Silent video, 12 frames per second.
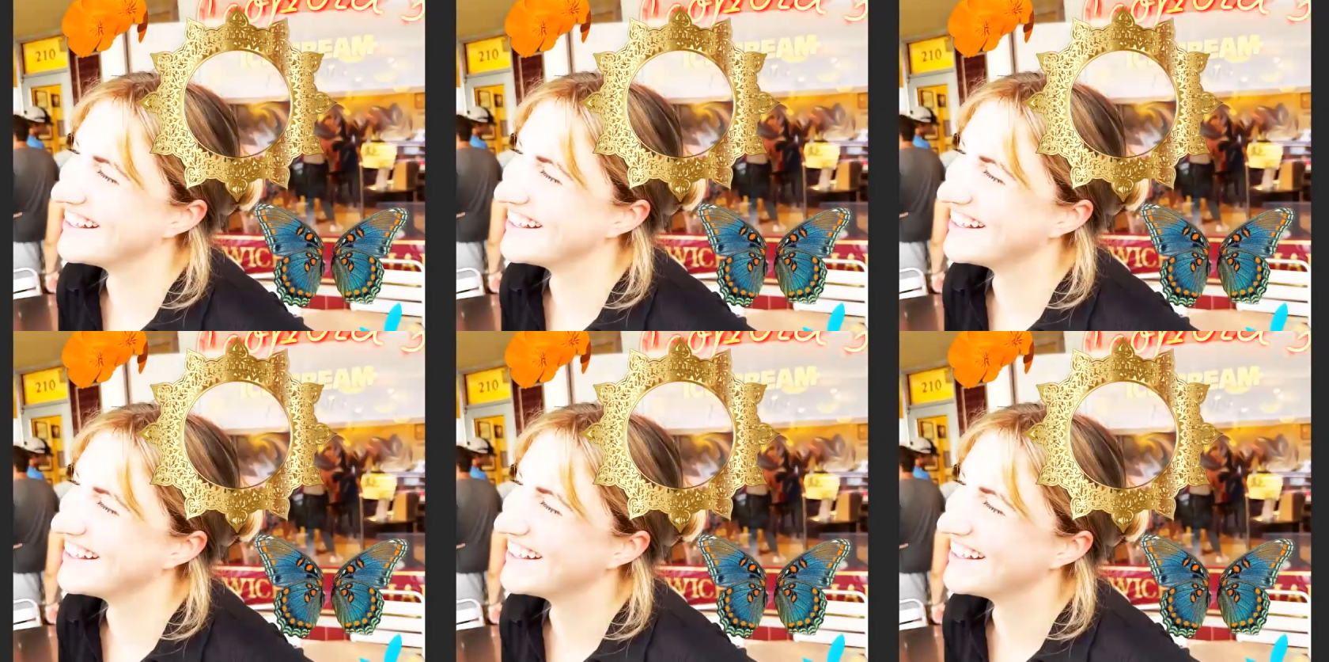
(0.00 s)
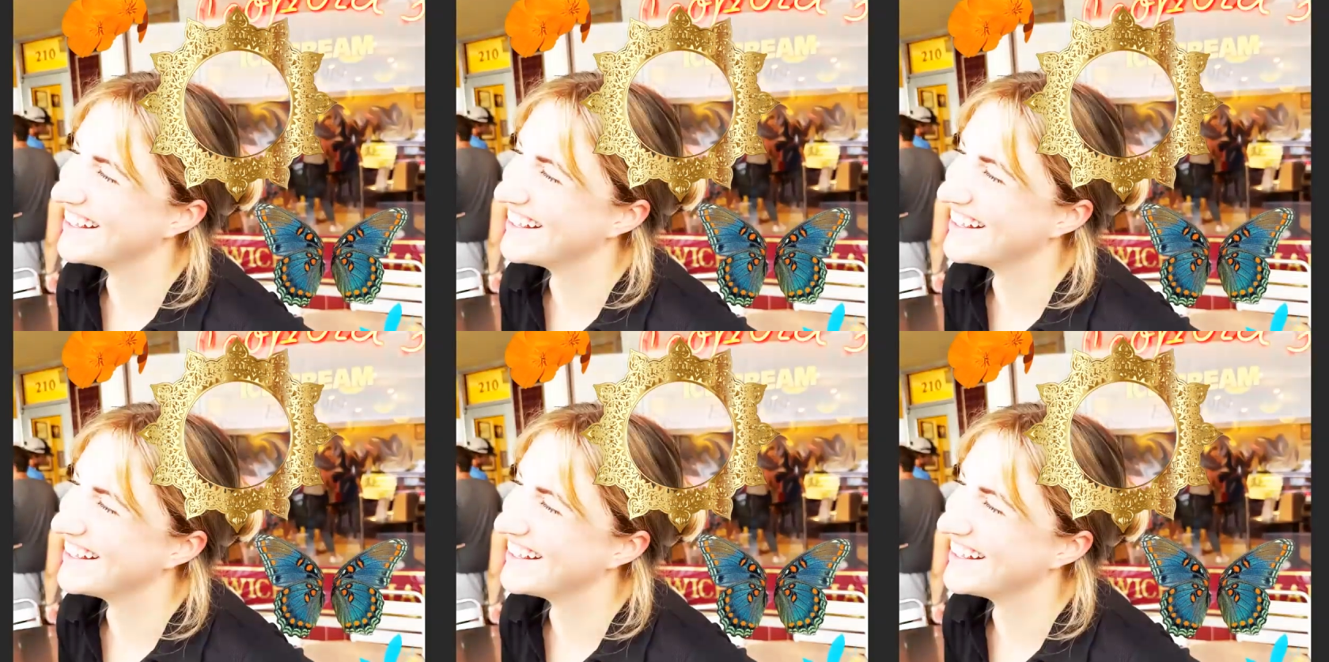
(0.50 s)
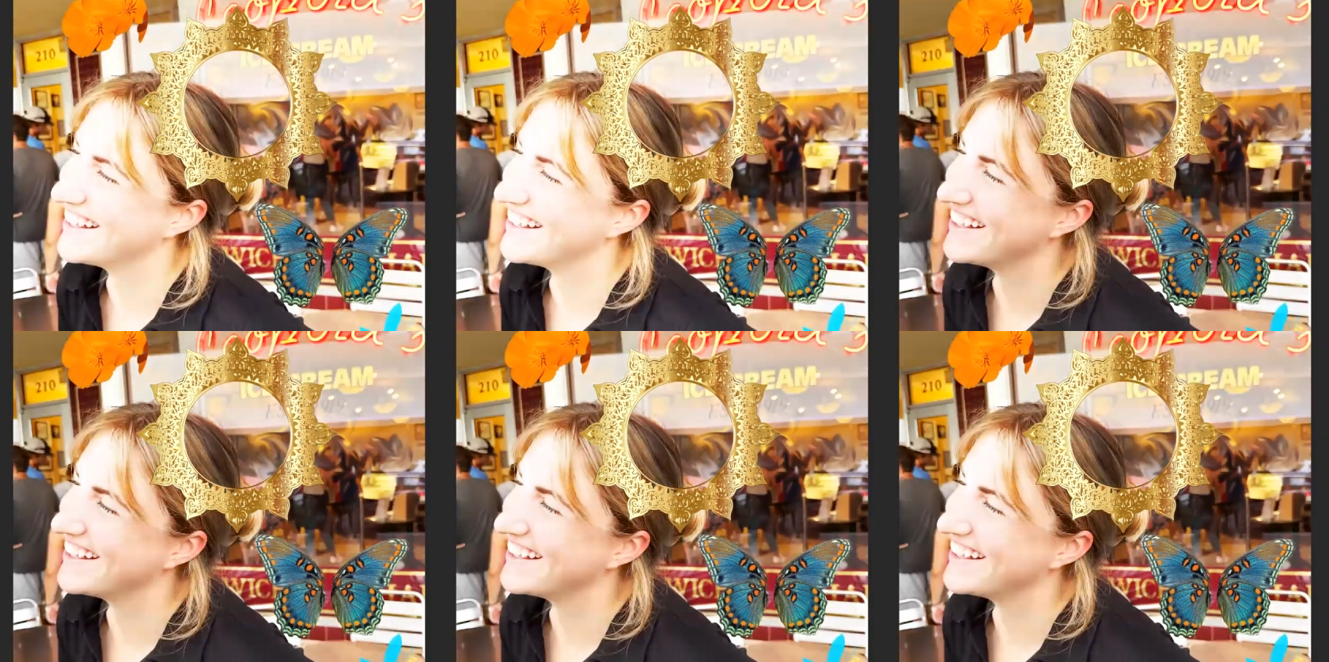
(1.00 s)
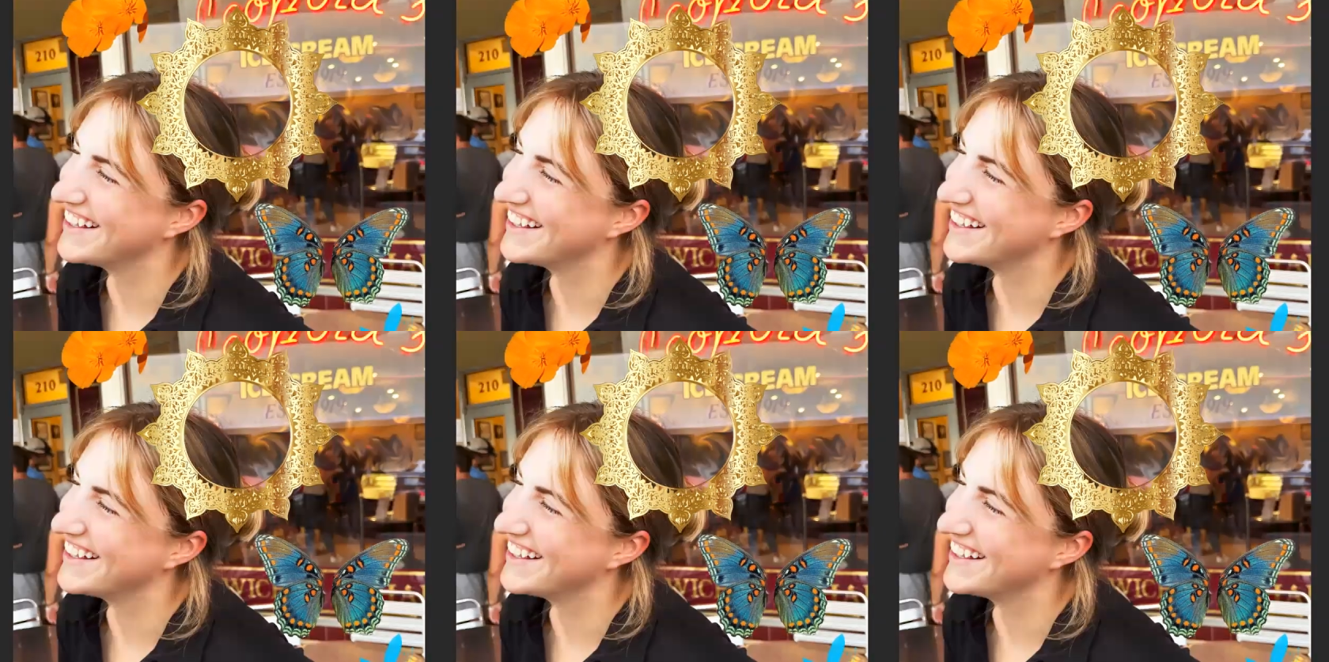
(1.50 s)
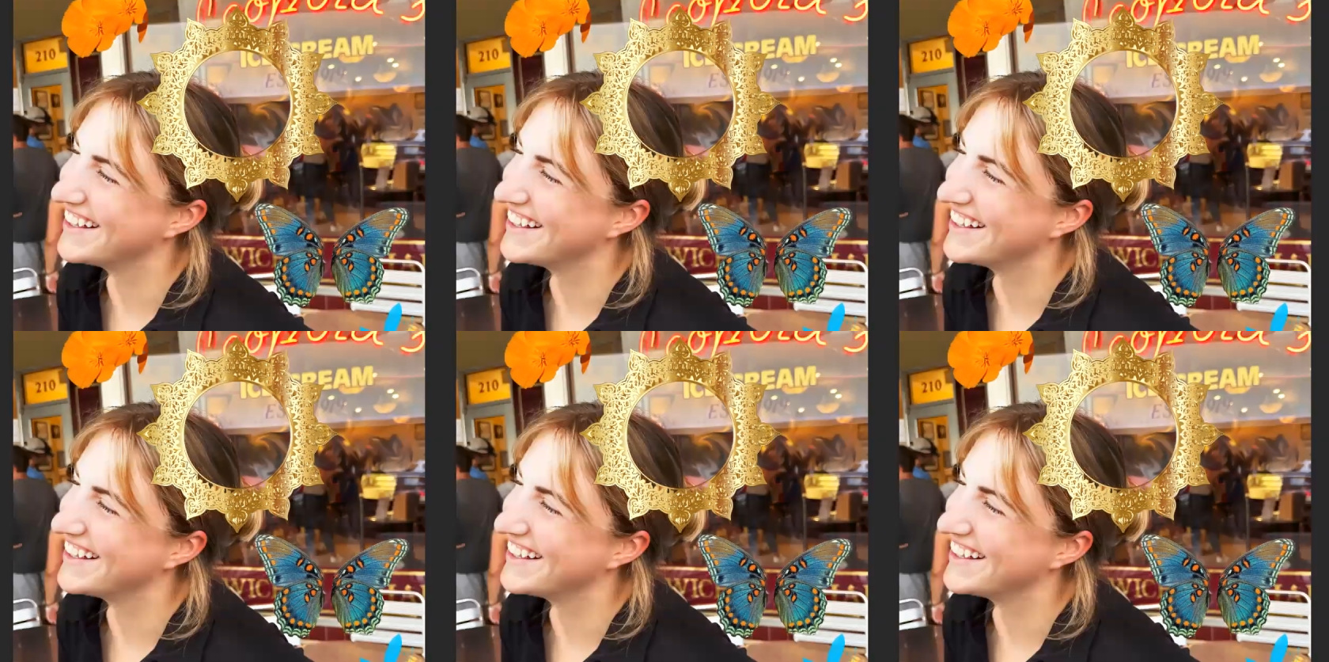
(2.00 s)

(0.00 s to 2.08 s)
and amp up the contrast.